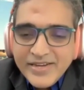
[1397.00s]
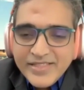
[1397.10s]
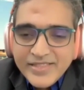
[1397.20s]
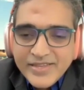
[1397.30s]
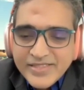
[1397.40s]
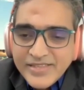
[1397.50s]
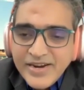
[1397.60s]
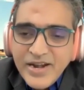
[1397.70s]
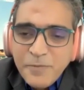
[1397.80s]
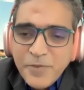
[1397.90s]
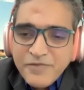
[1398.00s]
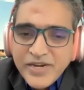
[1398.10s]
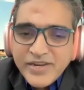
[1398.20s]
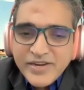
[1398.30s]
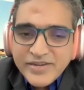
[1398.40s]
The third
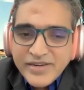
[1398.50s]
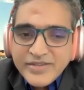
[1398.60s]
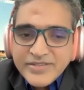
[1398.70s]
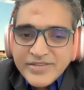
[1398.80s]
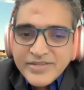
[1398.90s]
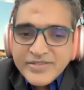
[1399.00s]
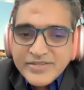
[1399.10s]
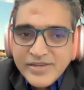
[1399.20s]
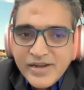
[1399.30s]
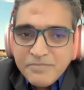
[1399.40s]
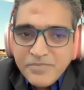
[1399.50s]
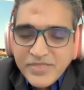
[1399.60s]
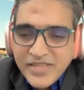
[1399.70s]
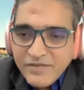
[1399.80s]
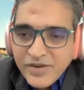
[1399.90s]
pivot in trends is
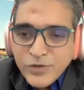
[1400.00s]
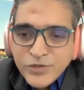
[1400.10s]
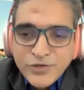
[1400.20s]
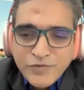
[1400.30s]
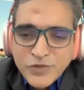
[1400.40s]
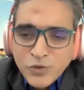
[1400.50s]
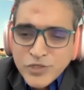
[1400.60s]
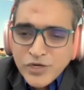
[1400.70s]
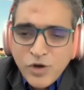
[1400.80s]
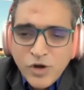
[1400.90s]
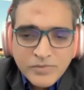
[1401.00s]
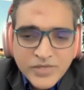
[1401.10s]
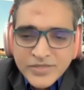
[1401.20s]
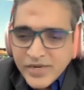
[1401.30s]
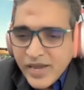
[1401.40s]
the evolution of social
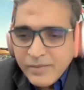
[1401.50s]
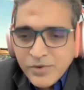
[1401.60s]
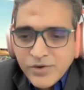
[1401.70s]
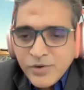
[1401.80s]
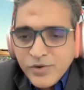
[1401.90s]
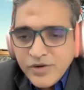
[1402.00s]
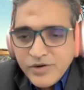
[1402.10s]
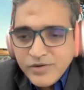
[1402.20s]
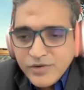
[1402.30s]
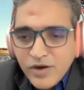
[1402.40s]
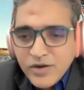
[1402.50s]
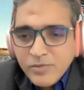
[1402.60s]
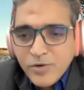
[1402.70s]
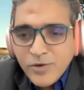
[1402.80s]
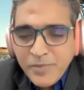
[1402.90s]
commerce, and I'm not going to
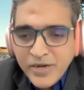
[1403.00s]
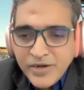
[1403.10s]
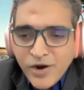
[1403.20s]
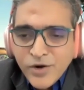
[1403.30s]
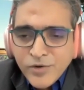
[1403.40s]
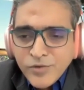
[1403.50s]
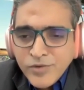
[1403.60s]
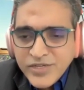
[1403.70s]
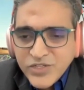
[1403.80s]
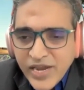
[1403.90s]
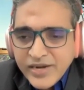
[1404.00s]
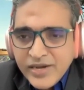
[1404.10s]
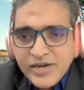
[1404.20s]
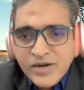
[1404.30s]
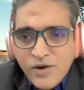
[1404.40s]
talk about Pinduoduo in
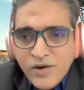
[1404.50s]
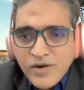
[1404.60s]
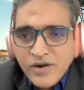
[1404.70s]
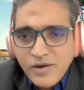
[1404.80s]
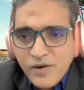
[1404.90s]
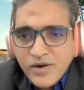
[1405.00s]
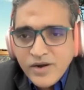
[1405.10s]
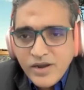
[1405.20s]
China or